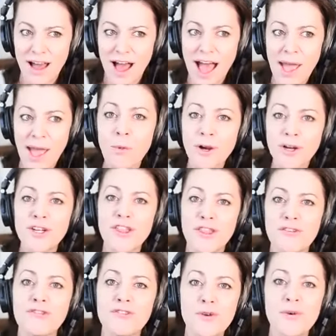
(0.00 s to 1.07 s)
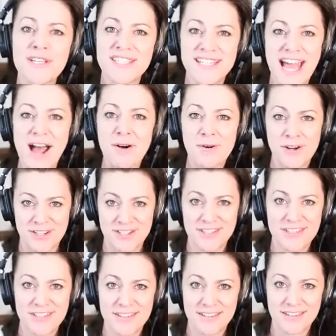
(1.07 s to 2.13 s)
i worked the fewest
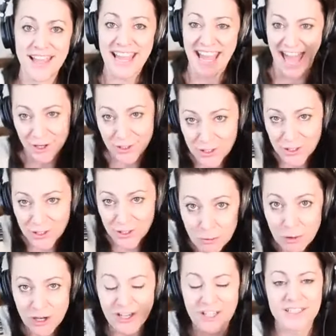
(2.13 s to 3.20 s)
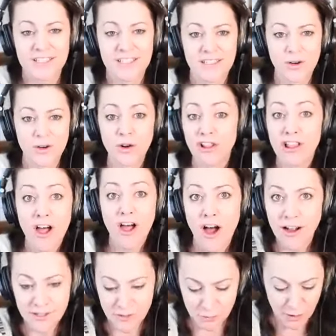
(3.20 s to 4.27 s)
hours like actually worked or
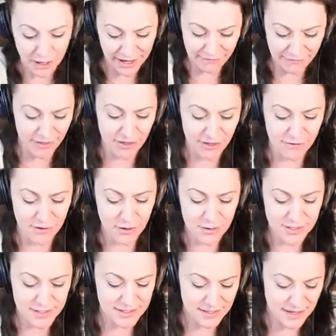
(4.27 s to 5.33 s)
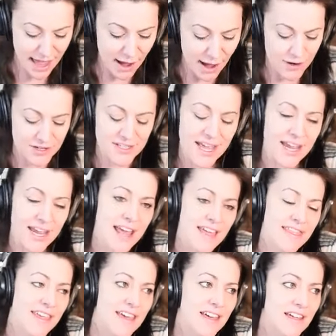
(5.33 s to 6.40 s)
logged mm-hmm. whatever the fewest hours and i
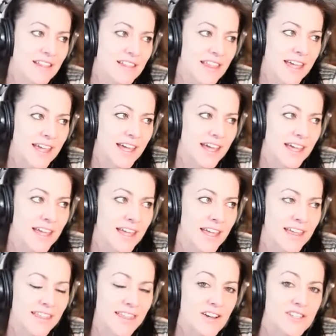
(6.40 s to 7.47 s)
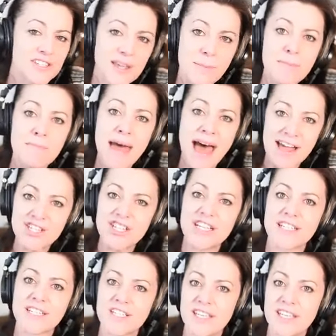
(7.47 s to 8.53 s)
think like there's some
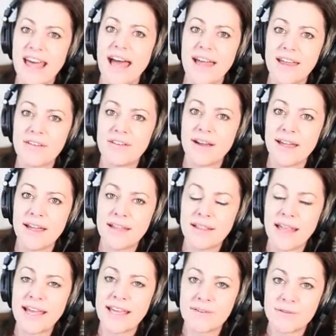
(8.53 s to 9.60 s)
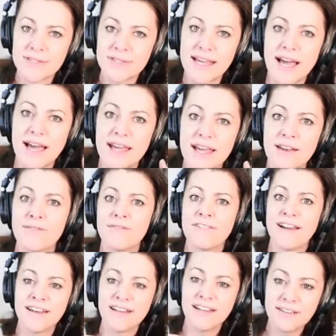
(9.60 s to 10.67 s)
magic to that right like it was like i had
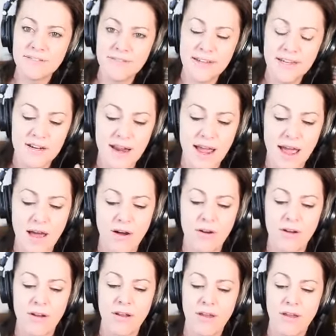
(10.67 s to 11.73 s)
finally figured out